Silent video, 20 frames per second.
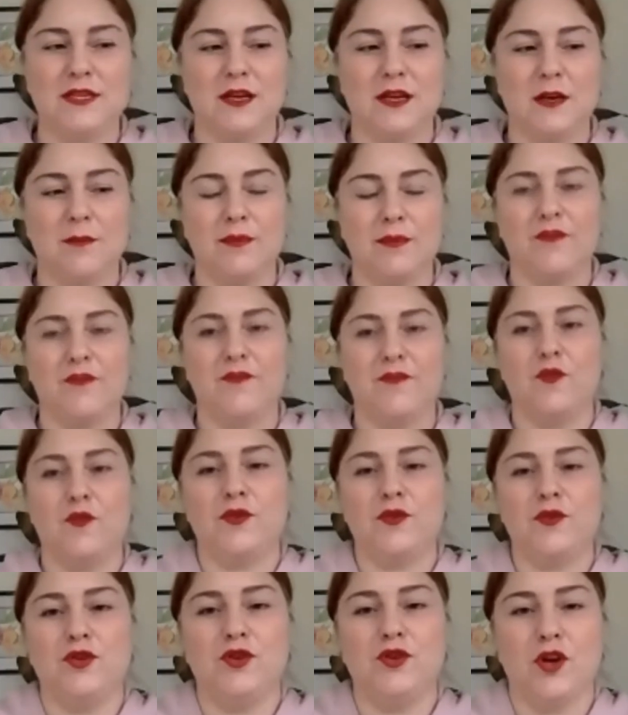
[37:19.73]
before
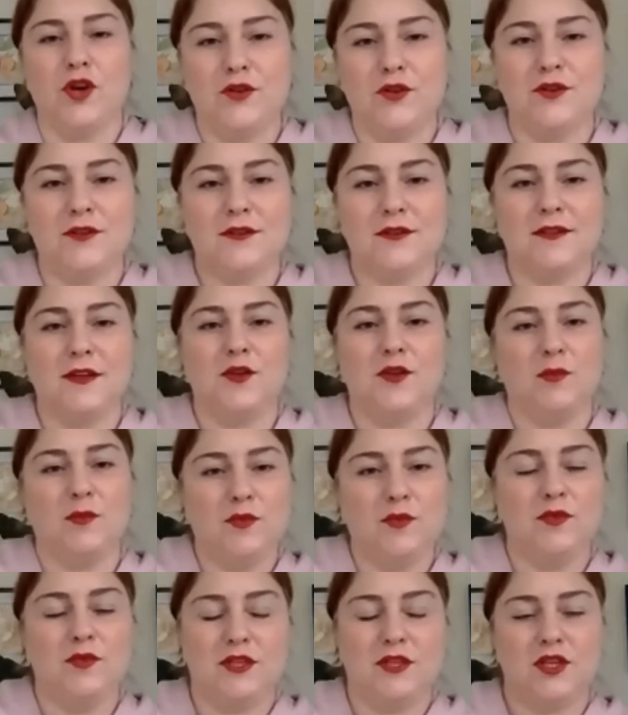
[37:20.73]
you notice that your
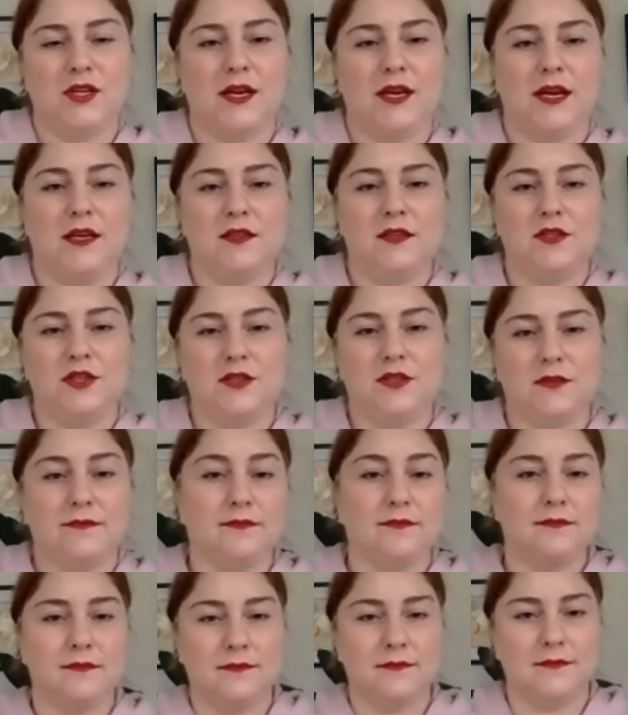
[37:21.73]
mood's changed,
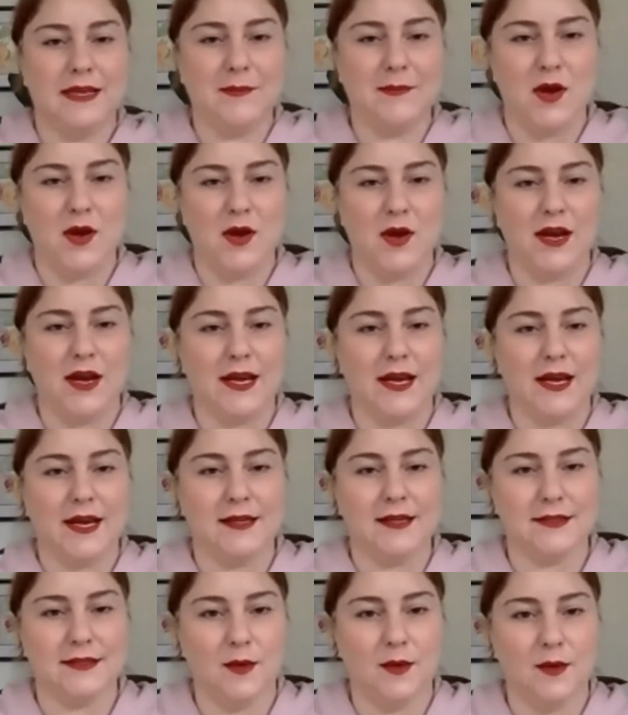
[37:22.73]
in my case
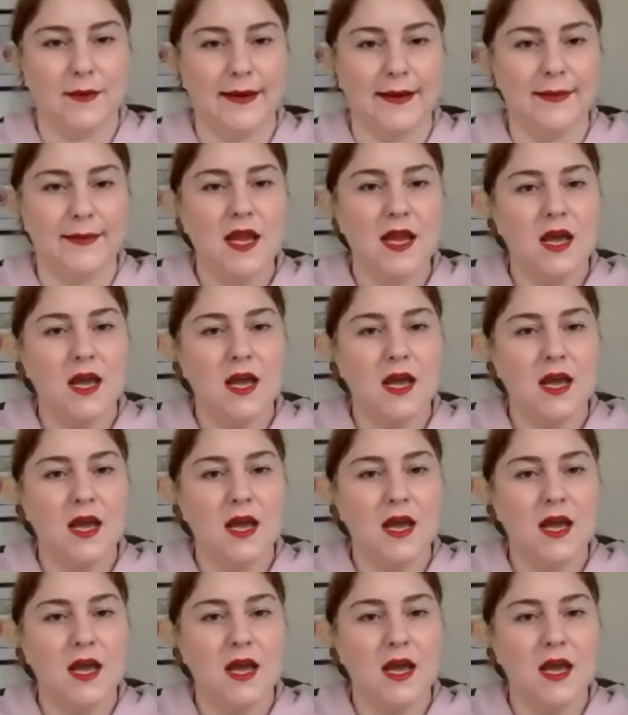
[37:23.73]
anyway.